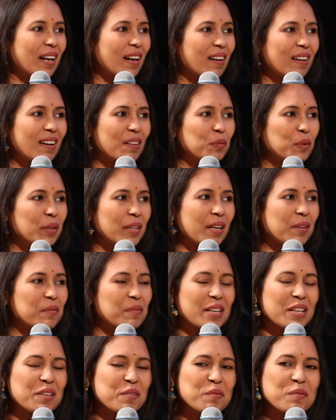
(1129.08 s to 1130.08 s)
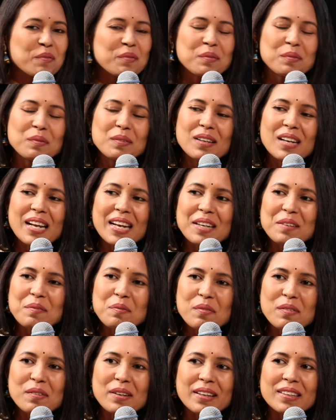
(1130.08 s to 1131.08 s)
are very like
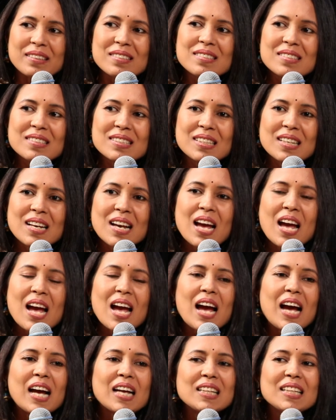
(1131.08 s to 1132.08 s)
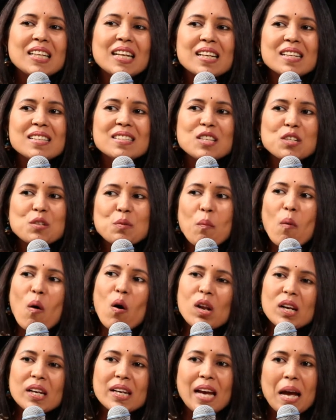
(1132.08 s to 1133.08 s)
friends, and there is a
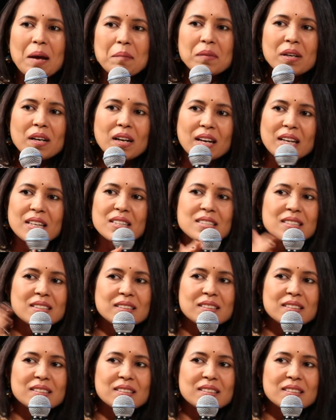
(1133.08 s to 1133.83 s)
small camera, it's